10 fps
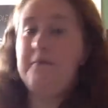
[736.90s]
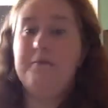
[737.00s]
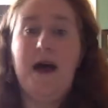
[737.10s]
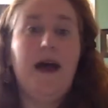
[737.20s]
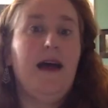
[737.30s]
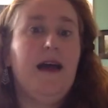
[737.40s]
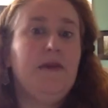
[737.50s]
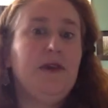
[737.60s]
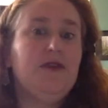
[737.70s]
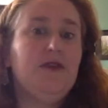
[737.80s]

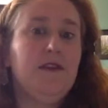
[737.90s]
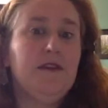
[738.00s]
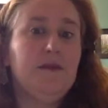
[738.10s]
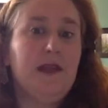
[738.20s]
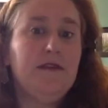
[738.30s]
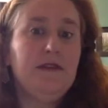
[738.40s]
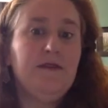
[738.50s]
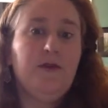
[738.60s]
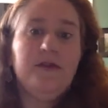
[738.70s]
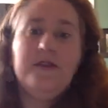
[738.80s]
My Picture This
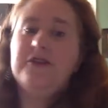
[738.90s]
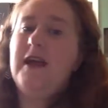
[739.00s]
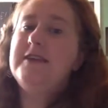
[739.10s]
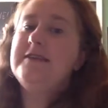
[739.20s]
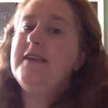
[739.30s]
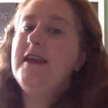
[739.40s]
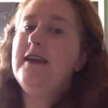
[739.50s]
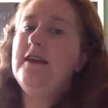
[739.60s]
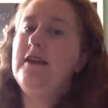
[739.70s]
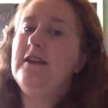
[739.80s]
Plus 4th of July
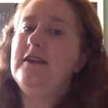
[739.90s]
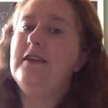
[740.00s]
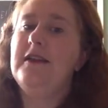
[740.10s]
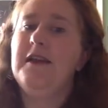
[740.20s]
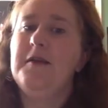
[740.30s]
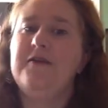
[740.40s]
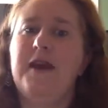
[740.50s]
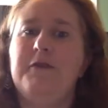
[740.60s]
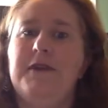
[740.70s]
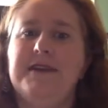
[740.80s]
sale
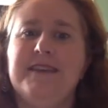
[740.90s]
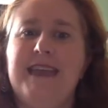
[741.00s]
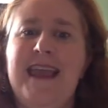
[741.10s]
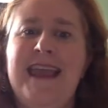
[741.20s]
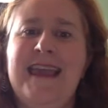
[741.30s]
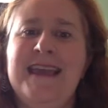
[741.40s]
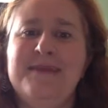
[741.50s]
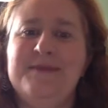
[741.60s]
fabrics came.